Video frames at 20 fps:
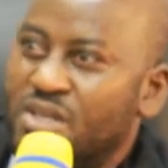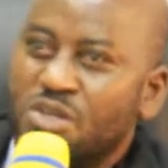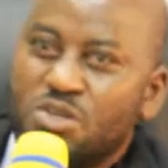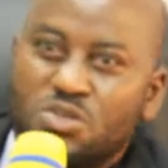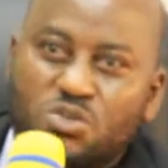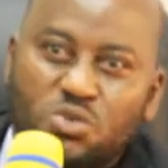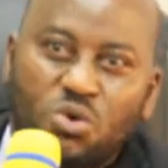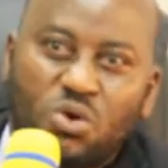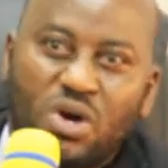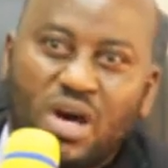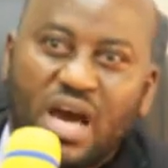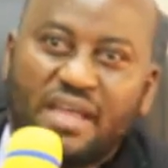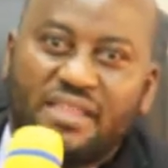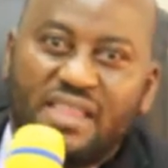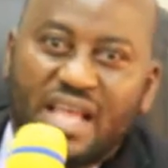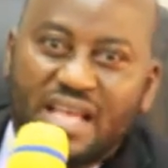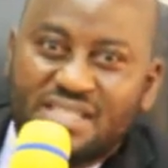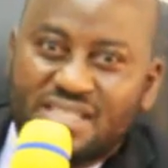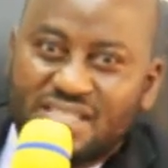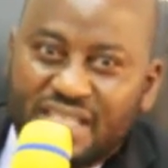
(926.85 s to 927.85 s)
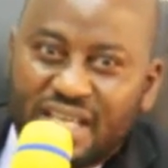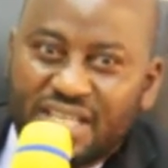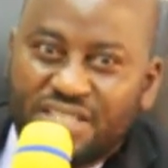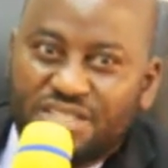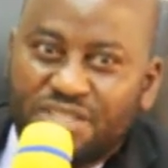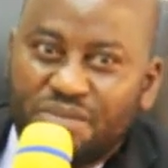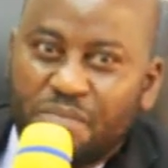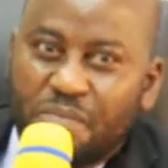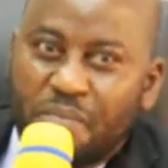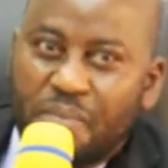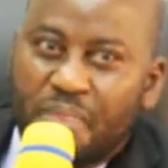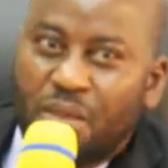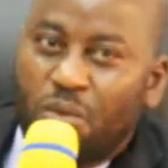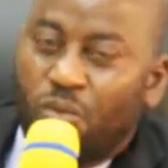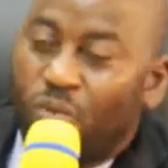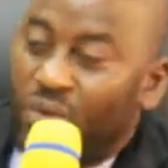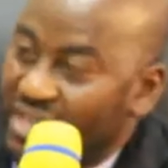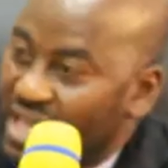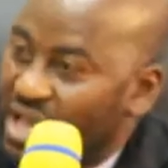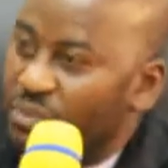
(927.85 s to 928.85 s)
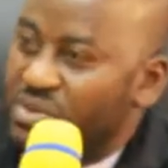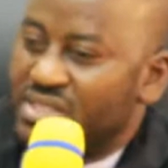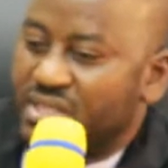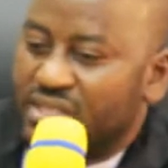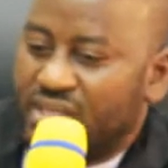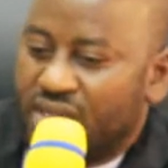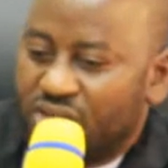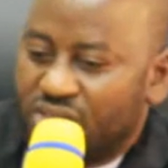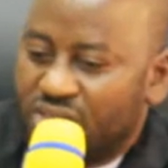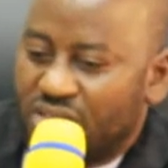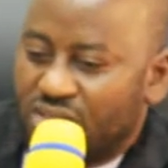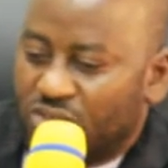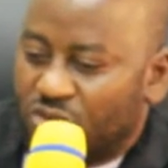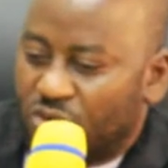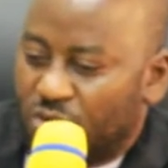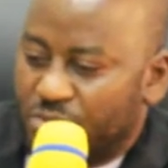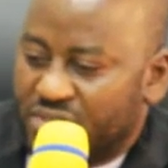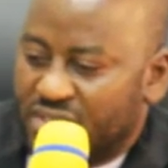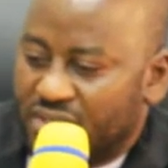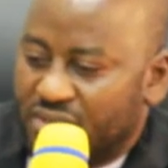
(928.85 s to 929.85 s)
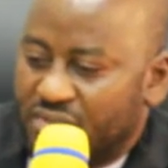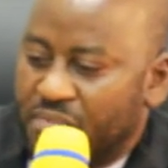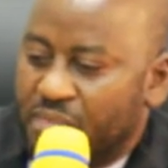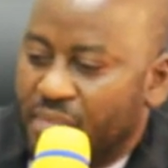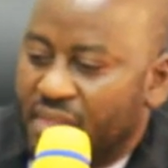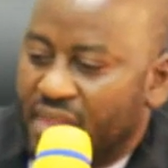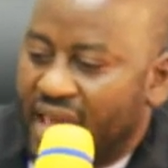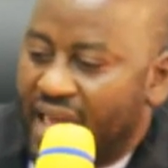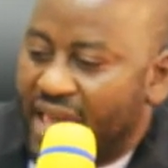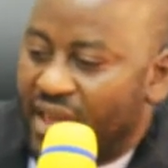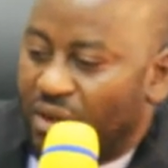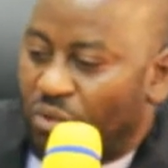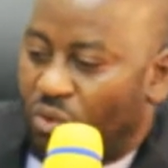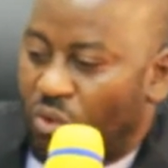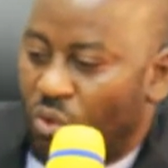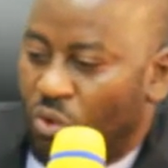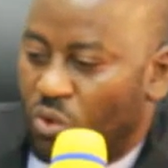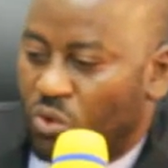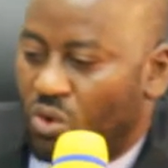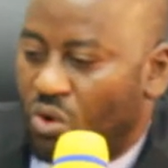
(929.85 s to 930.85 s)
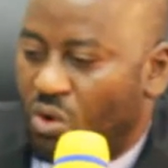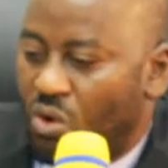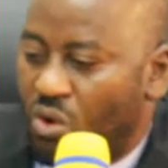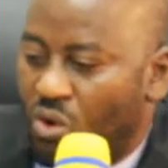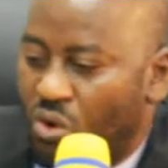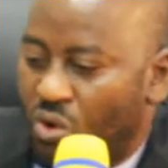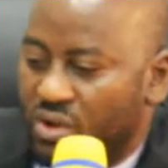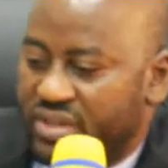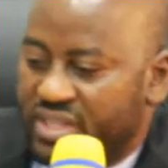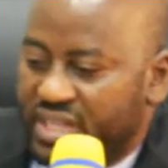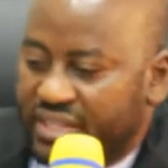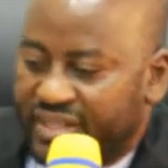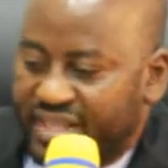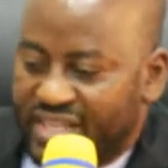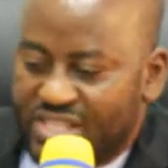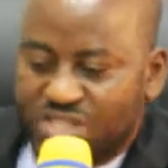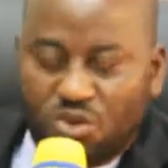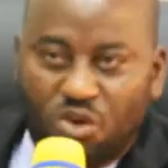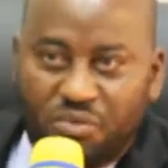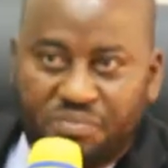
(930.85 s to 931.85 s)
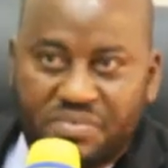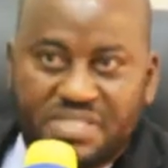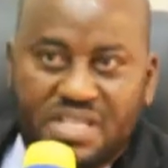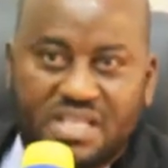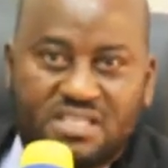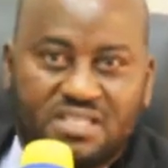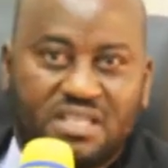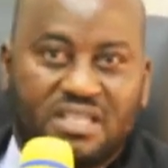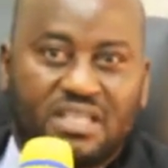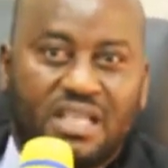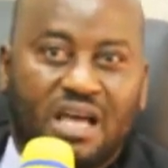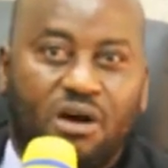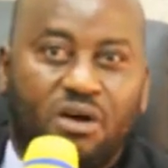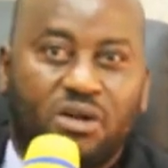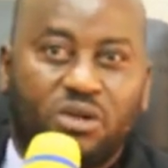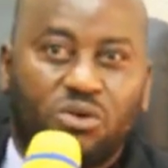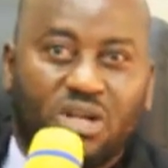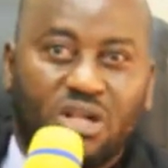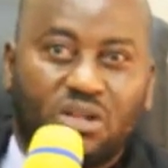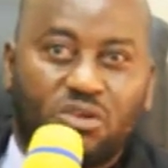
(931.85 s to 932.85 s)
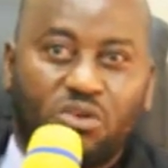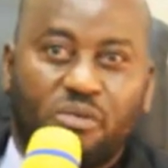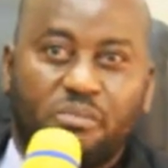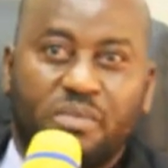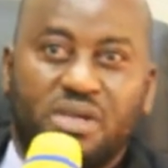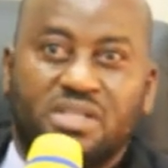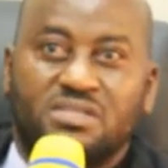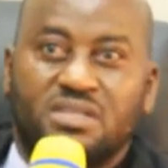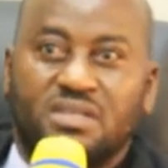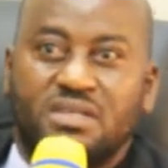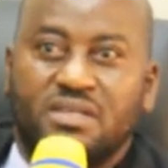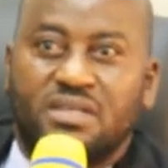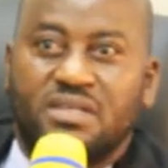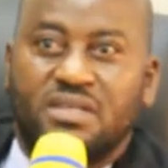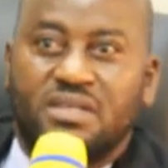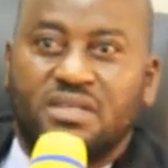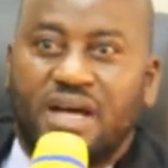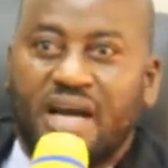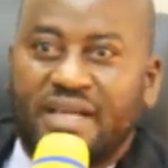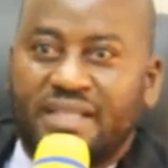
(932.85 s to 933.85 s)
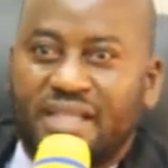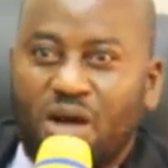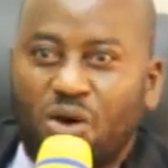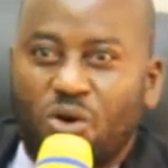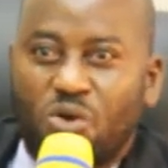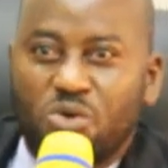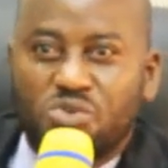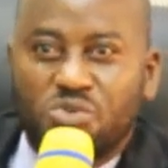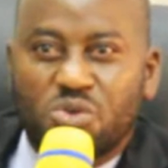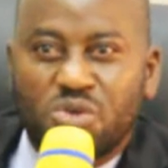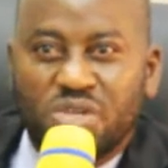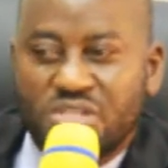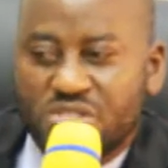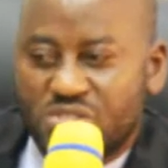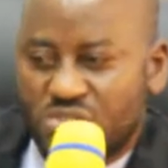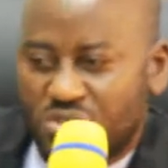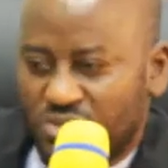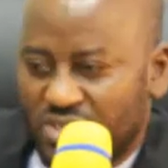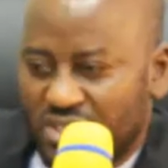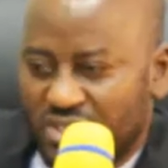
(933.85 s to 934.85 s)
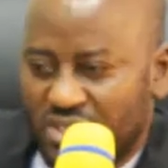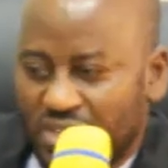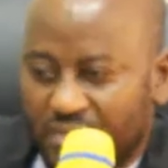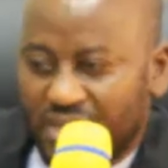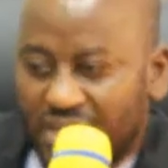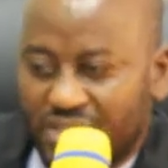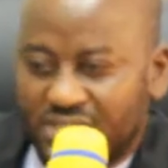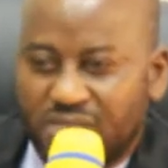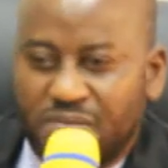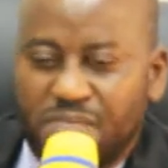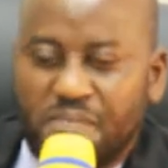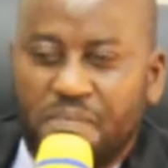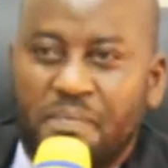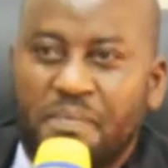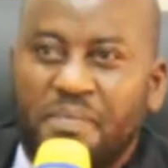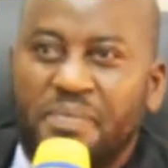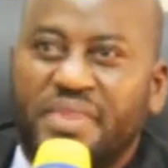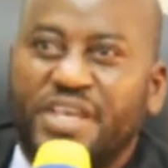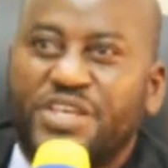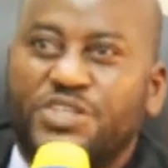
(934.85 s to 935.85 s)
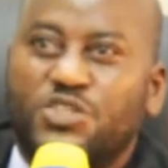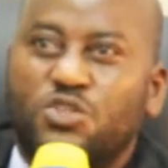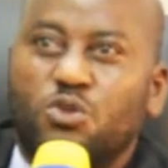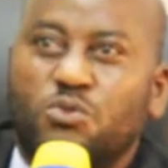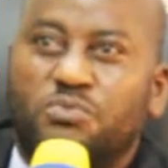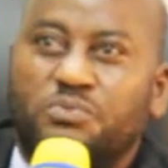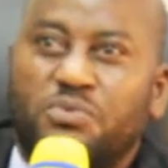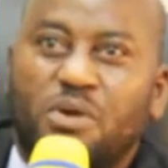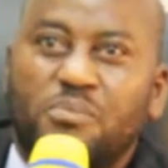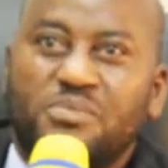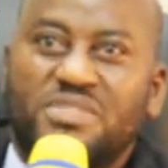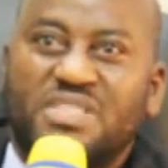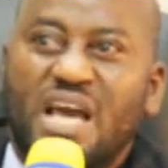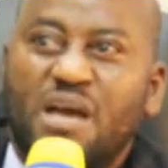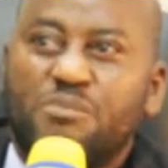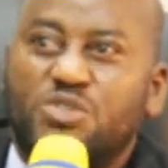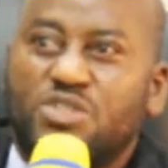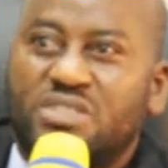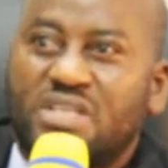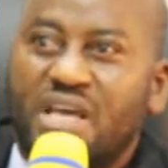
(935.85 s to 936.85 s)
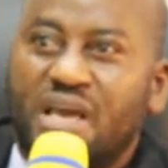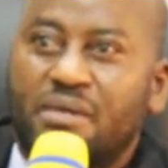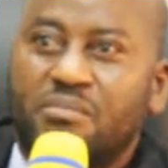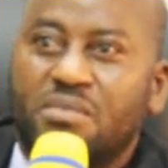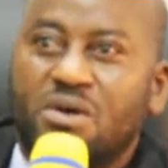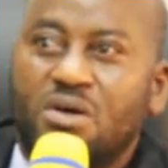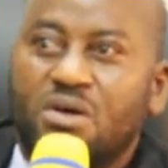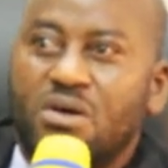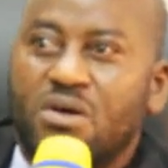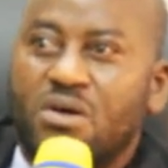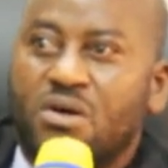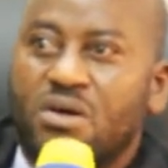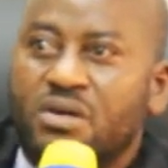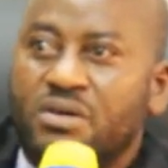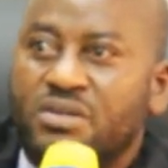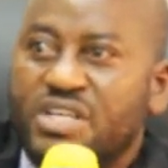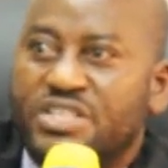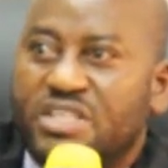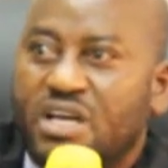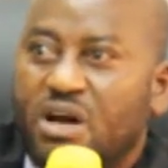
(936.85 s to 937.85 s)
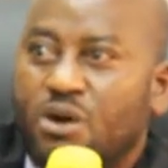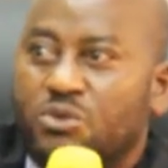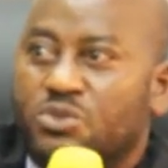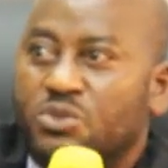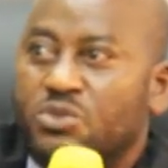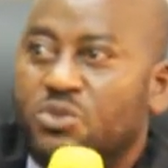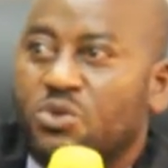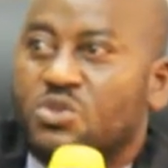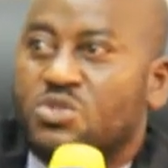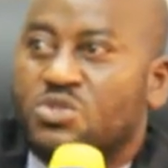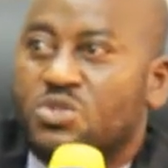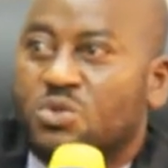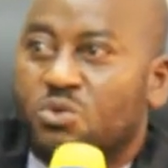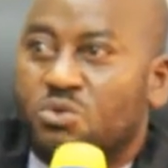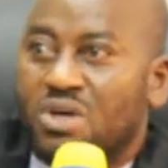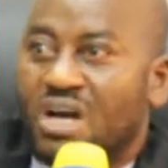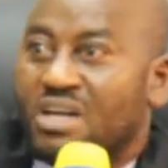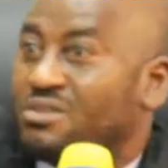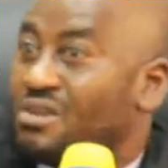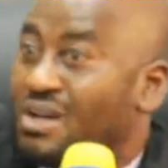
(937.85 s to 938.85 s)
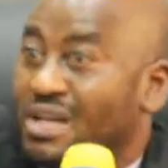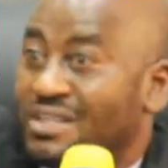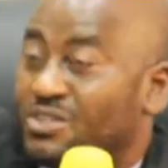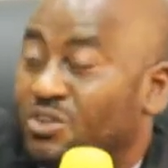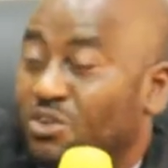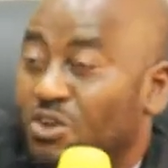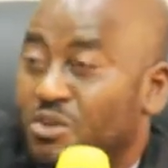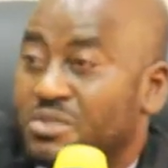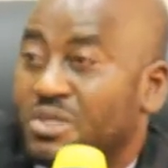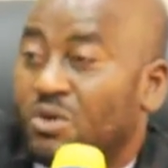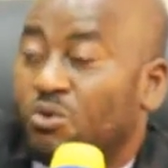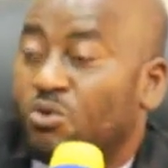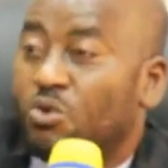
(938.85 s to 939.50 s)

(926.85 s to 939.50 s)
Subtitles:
So at that stage, when I was a director of corruption, I called all the desk officers in our local government, and I also instructed them that they should from time to time reach out to those anti-corruption